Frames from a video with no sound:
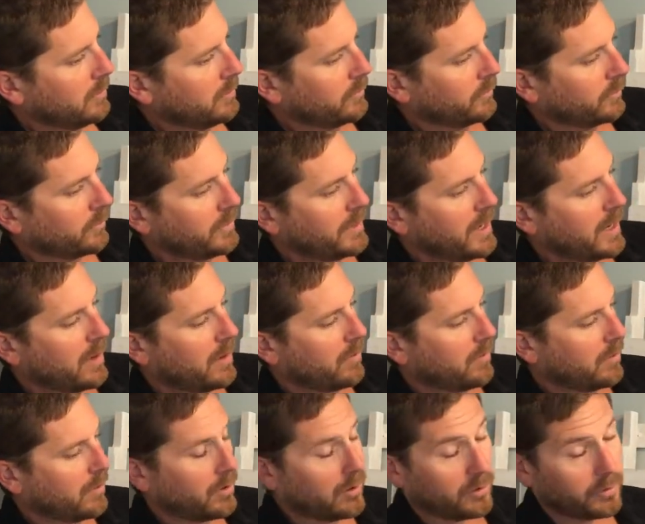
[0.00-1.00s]
So now
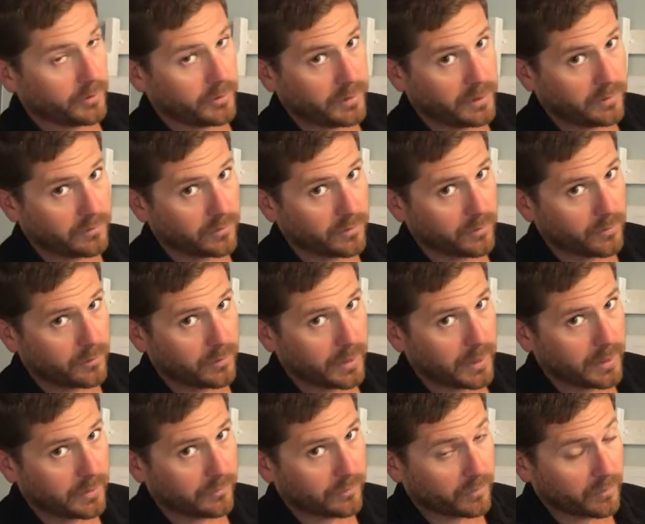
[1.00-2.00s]
all you need to do
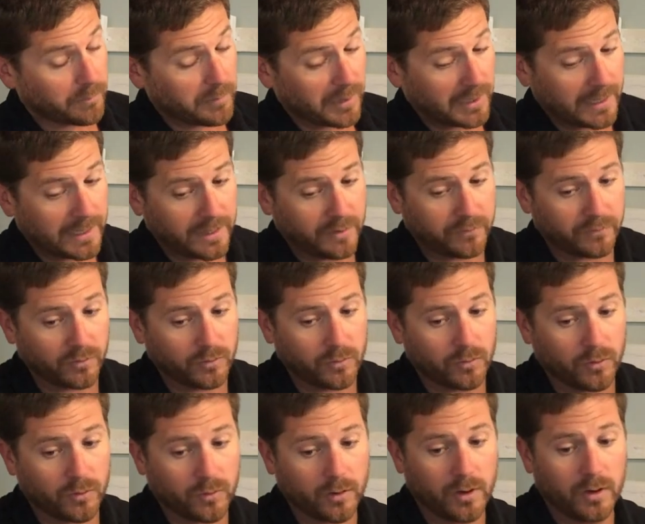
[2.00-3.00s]
is place
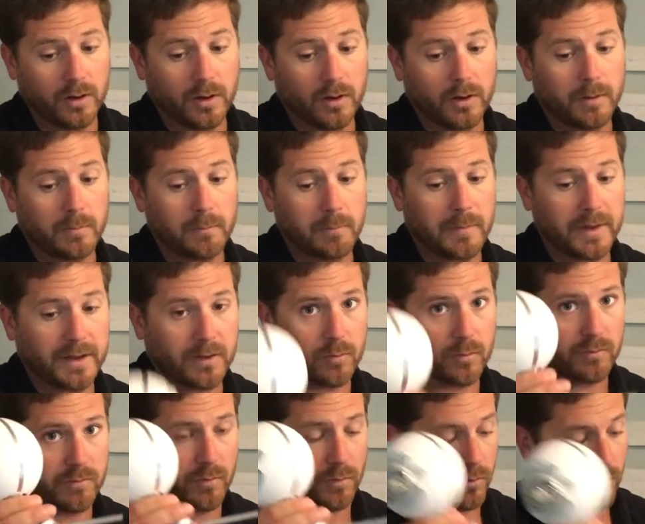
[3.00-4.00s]
your
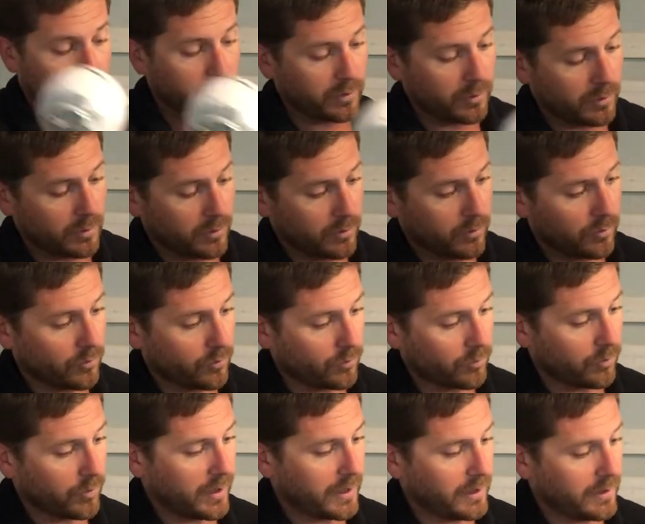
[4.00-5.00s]
microphone
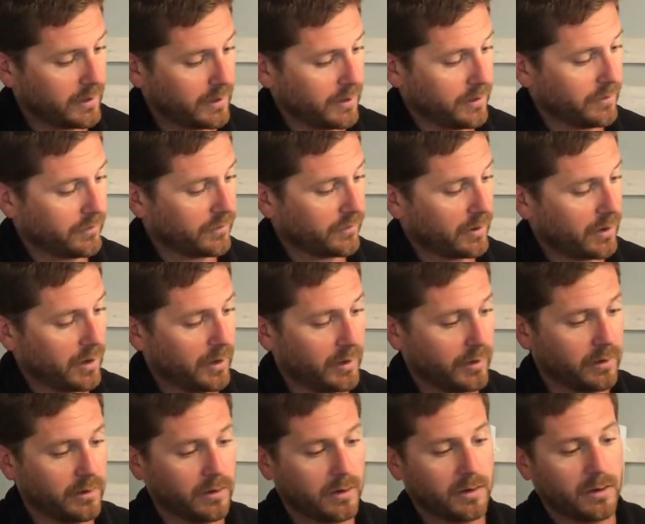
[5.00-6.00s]
right
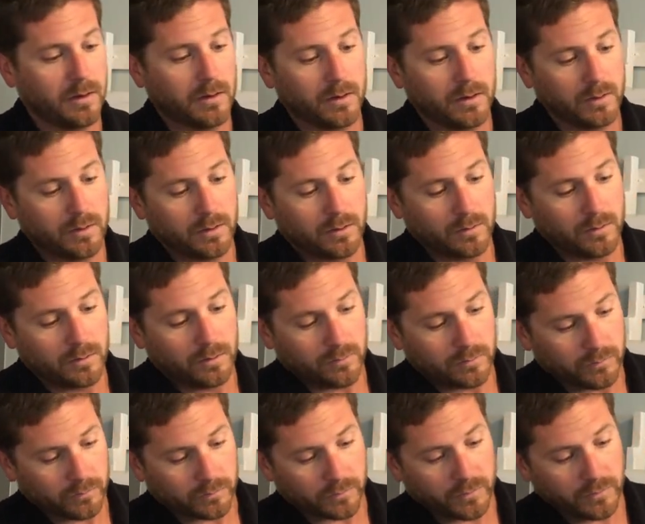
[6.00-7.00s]
inside.
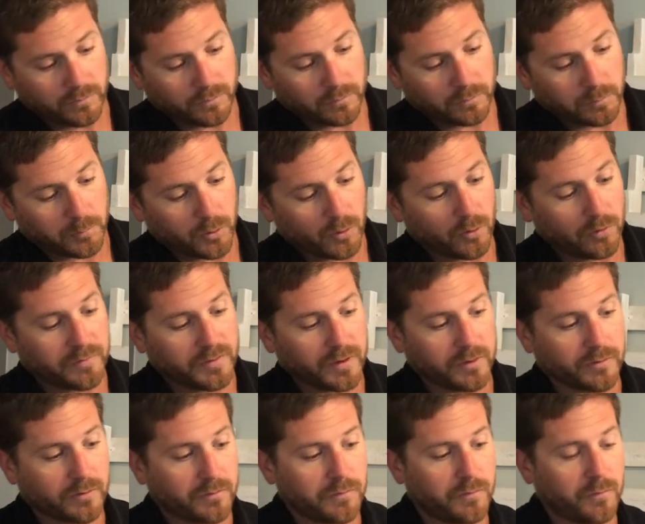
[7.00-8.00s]
So this is
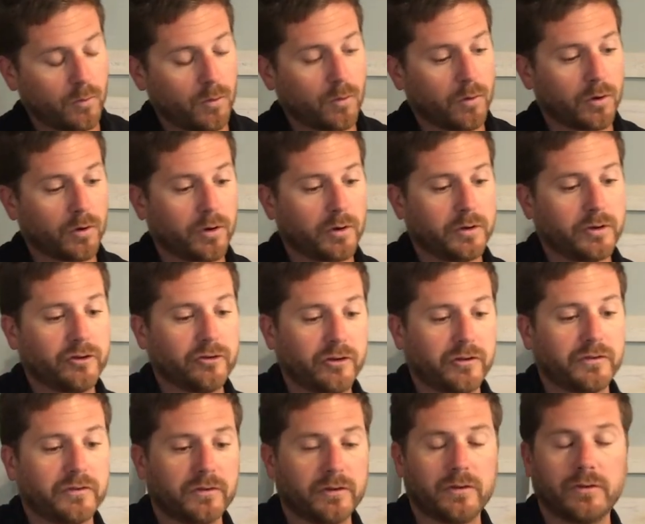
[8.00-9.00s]
perfect for
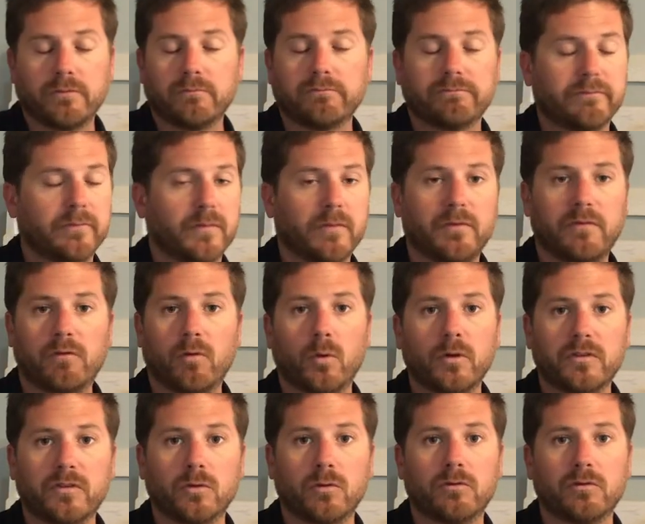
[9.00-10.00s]
just
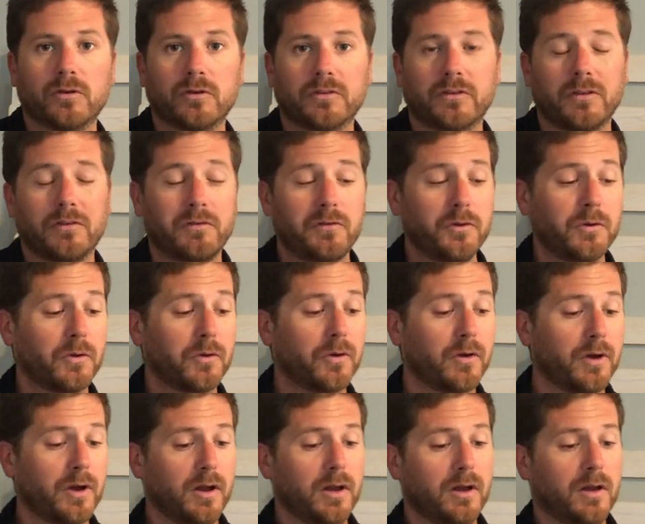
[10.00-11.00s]
voiceovers. If your